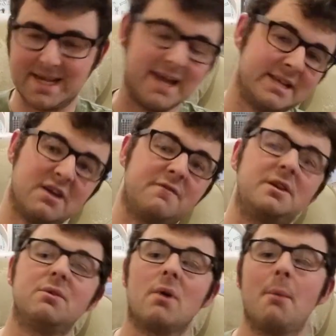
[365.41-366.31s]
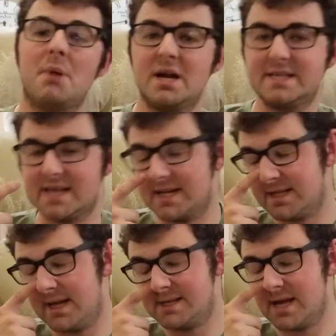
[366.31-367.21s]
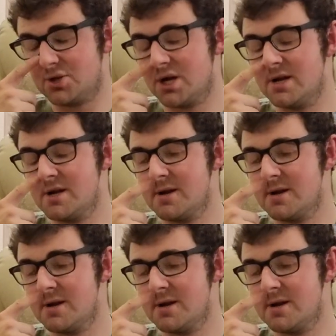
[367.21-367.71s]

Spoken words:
get yourself into the right mindset and etc.